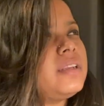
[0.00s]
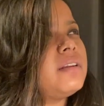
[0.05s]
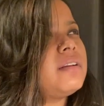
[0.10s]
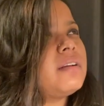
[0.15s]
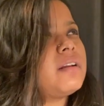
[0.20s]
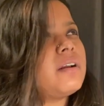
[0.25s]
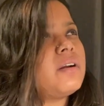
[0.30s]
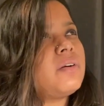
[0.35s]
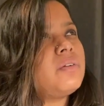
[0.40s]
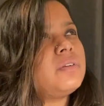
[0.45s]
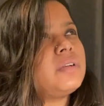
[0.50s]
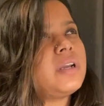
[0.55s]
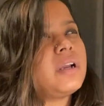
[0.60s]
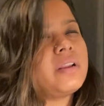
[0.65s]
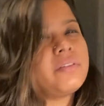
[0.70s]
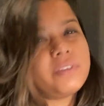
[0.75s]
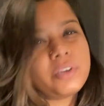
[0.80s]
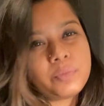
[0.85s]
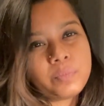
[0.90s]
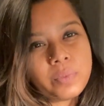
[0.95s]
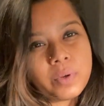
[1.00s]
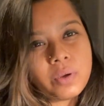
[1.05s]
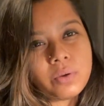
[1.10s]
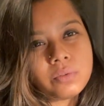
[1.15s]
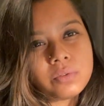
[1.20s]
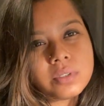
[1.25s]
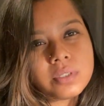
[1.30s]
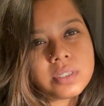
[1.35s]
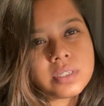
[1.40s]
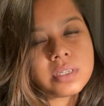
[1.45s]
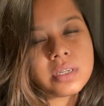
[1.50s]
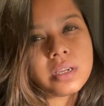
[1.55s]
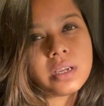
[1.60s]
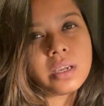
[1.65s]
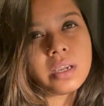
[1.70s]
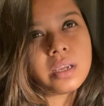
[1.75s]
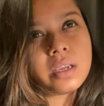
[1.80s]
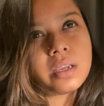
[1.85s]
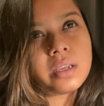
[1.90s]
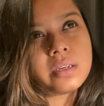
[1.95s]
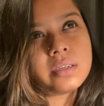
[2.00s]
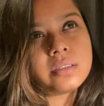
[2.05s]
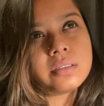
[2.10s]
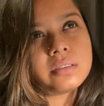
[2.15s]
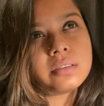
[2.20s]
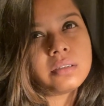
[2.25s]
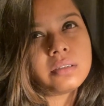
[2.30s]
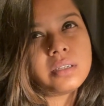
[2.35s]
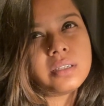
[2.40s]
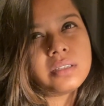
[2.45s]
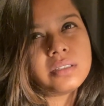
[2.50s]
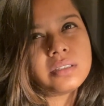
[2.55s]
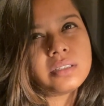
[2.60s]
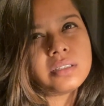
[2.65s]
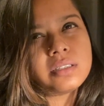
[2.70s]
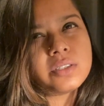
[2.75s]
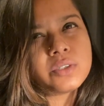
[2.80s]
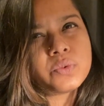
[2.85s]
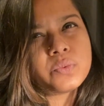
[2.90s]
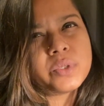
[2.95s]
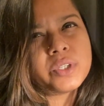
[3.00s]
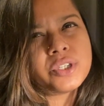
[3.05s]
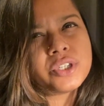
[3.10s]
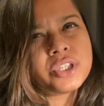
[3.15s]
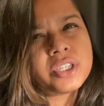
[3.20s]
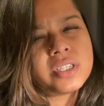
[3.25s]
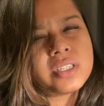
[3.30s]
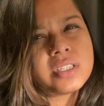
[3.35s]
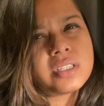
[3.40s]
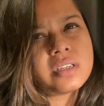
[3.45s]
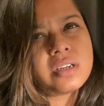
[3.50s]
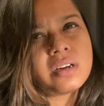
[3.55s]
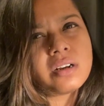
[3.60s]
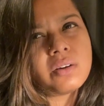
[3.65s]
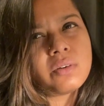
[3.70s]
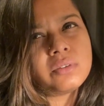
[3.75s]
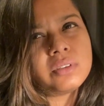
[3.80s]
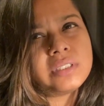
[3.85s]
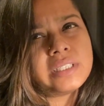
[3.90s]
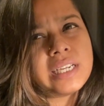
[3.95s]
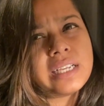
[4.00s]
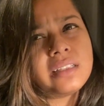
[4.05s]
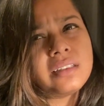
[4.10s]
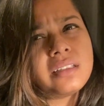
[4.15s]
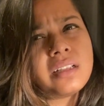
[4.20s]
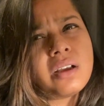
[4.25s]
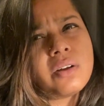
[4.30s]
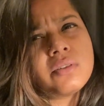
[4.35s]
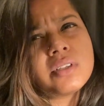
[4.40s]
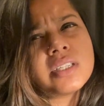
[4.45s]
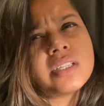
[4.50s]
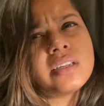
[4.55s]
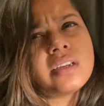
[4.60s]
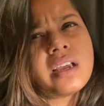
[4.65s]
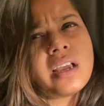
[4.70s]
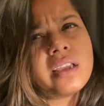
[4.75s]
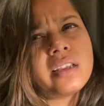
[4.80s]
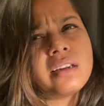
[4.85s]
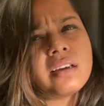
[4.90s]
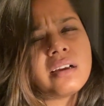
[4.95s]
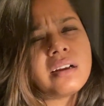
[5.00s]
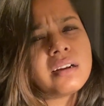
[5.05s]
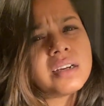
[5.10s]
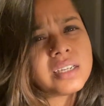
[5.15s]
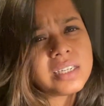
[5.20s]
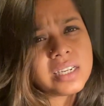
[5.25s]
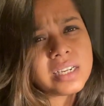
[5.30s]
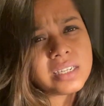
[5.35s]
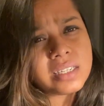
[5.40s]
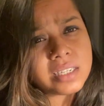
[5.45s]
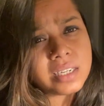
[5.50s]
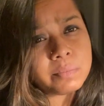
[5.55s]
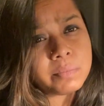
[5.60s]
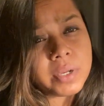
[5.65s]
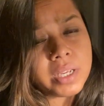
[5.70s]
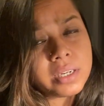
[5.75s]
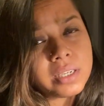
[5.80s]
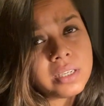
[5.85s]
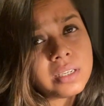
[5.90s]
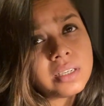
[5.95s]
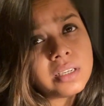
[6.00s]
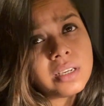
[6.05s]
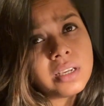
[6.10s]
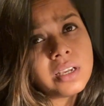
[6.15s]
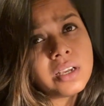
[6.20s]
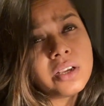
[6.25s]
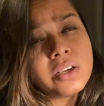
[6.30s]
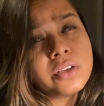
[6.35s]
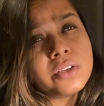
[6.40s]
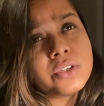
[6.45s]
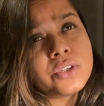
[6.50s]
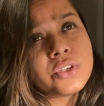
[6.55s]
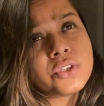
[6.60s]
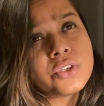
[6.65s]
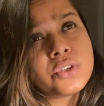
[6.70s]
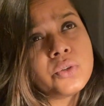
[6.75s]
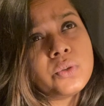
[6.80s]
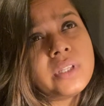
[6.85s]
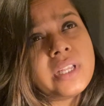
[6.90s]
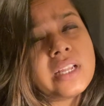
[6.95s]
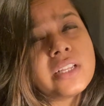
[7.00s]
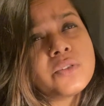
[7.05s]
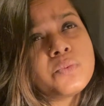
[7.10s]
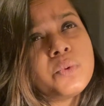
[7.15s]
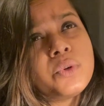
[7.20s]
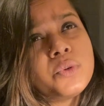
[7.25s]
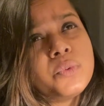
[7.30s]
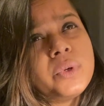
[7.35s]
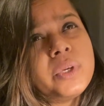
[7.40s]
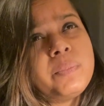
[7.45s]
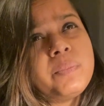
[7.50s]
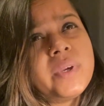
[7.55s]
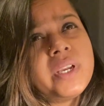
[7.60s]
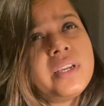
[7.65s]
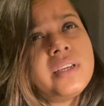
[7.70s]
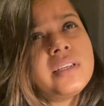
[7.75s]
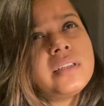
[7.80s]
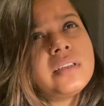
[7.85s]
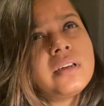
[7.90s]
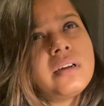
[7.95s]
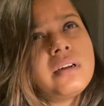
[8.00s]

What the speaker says: around £100, and which is around 10,000 INR in Indian money. So that's what we paid.